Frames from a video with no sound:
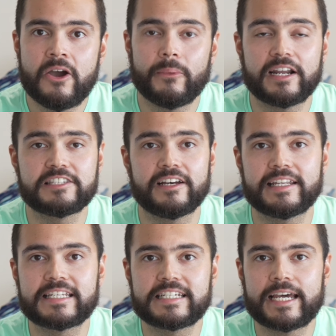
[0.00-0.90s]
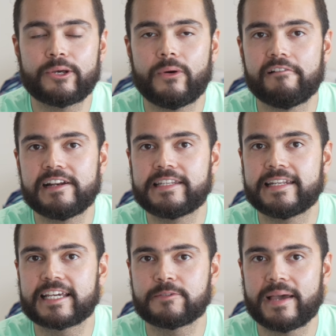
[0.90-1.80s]
when I started this channel, I really
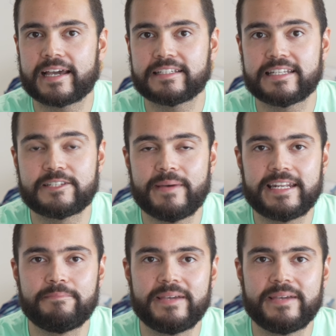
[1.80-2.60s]
didn't expect this many